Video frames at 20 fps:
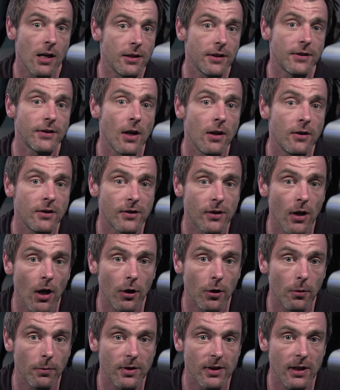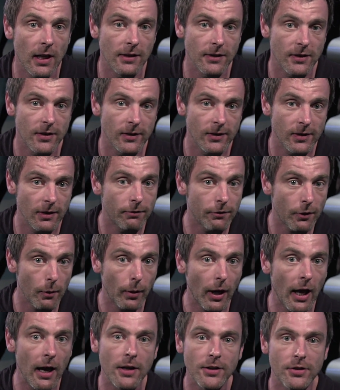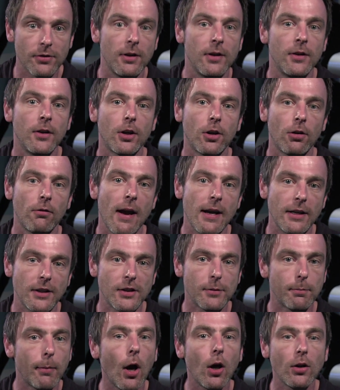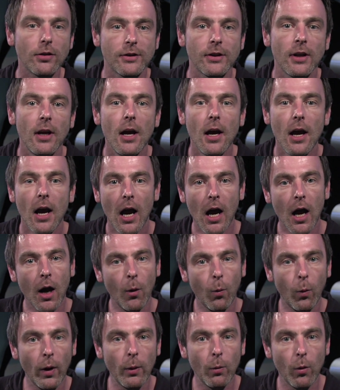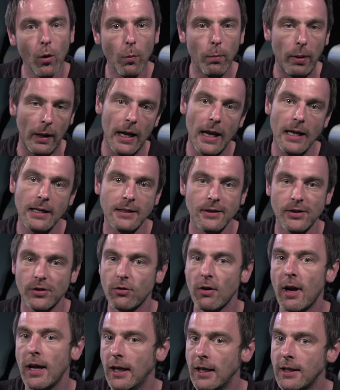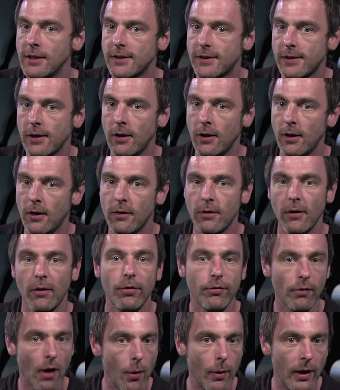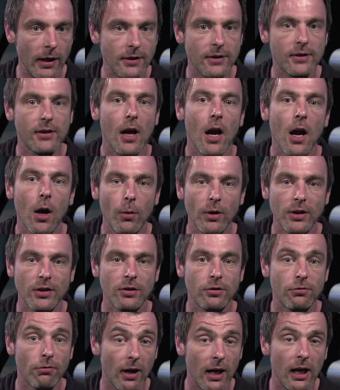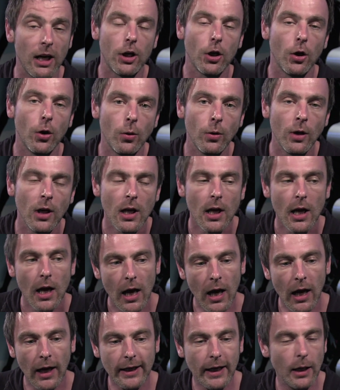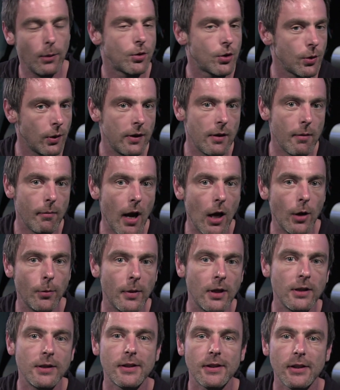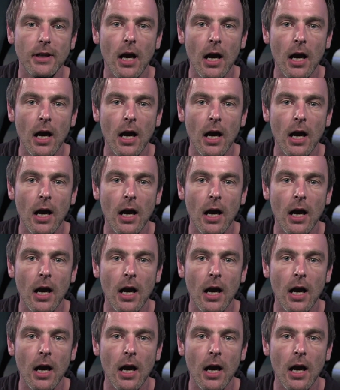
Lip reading: under certain circumstances, if the players are in the correct spot, we will blend straight into the throw-ins, which is really cool. Keeps you in the moment